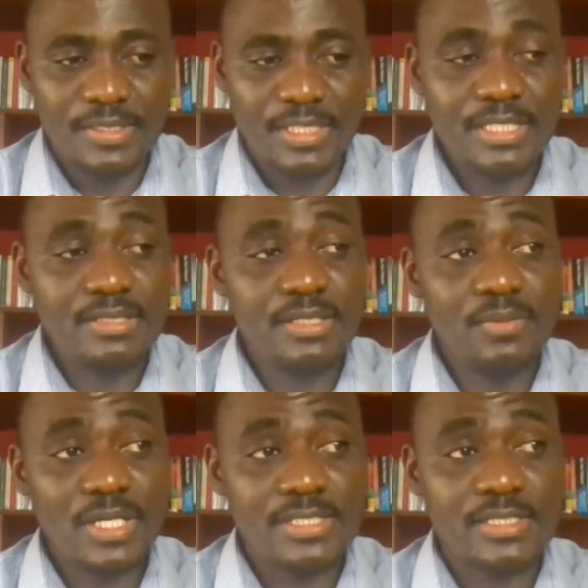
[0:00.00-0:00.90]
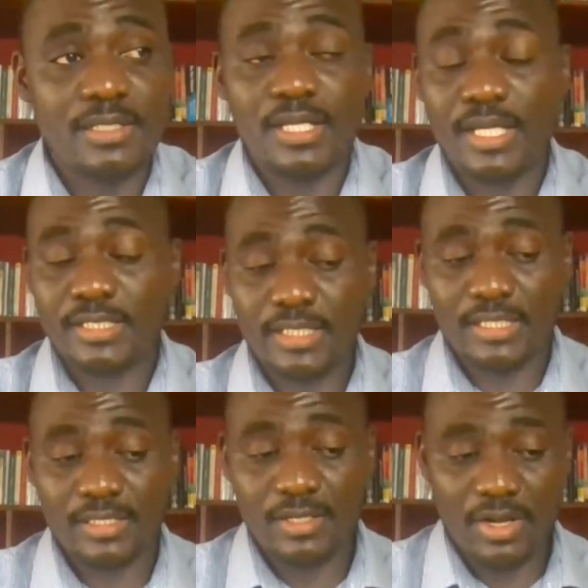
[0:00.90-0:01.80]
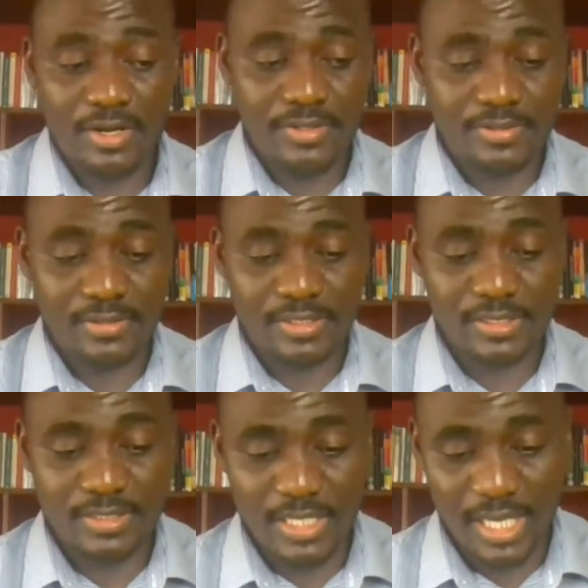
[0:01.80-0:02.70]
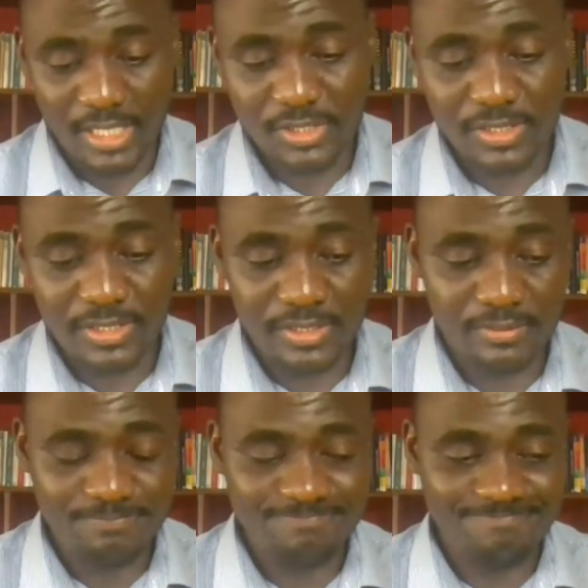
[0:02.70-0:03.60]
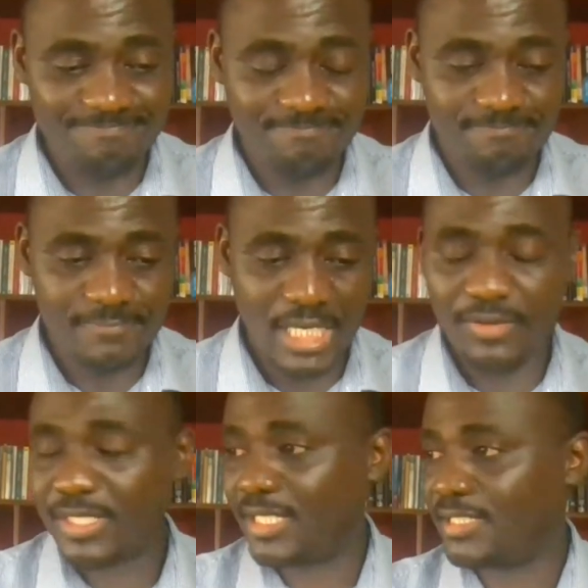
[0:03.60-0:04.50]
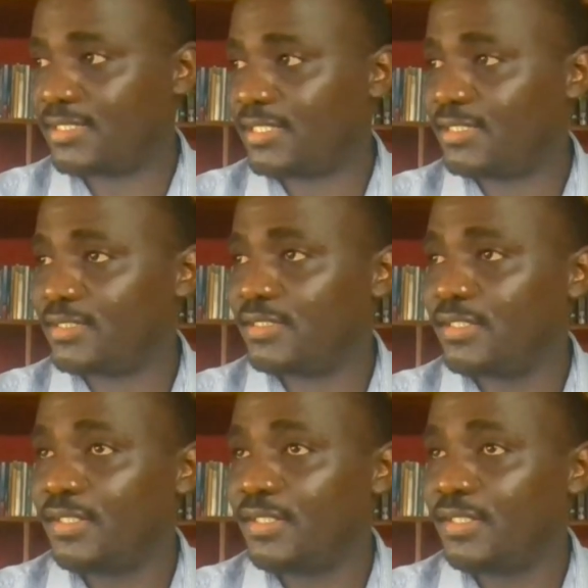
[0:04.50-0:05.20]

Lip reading: It was, and Gareth, it's actually, how can I say this?